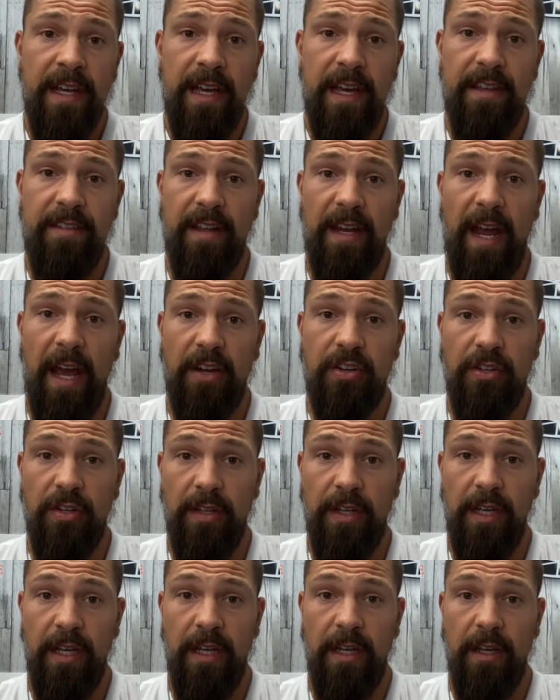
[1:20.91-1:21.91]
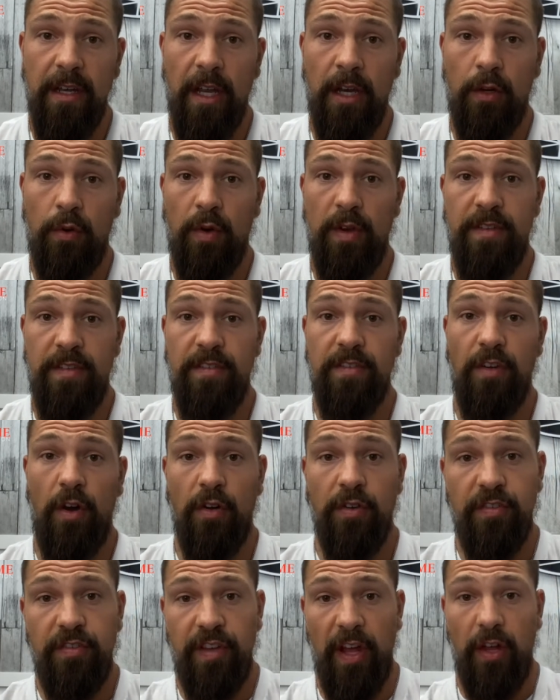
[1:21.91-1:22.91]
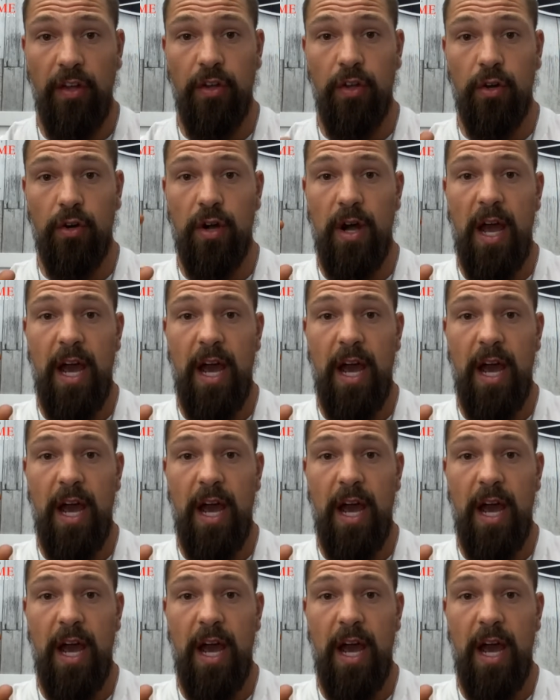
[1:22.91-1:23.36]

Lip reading: is it actually increases our cellular